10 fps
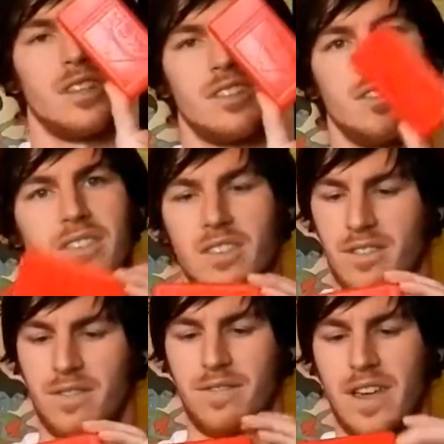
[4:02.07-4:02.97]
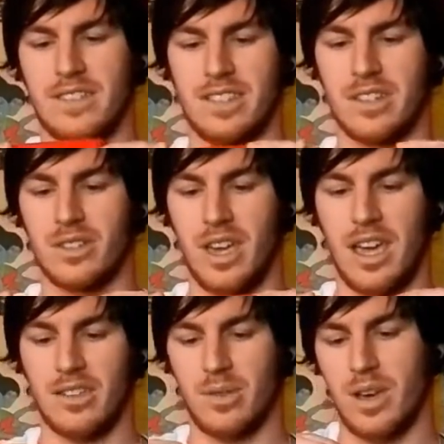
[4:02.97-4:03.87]
this fancy little
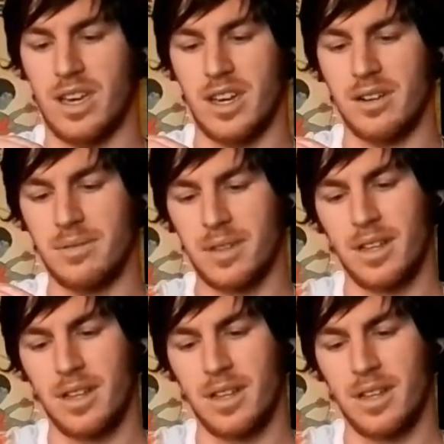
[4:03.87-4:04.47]
case right here,